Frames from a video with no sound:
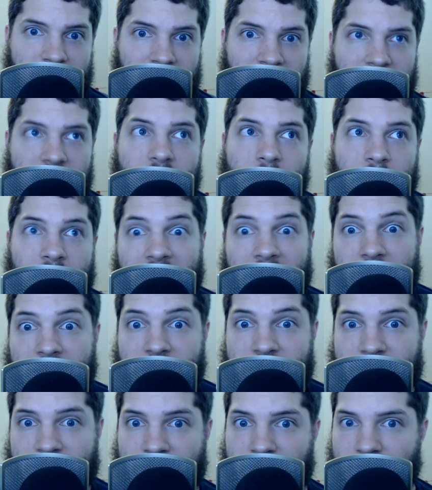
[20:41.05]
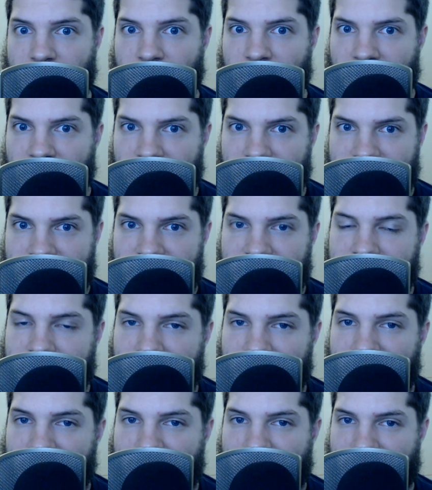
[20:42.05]
I'm planning to
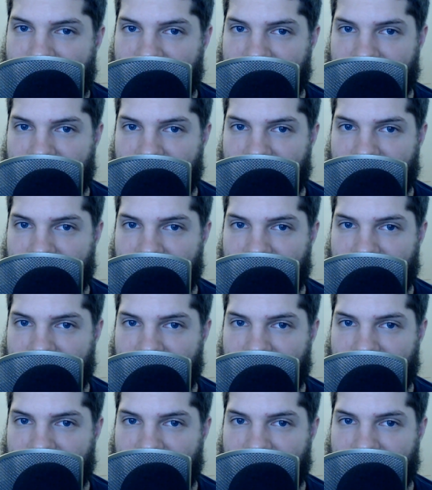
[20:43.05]
differentiate them,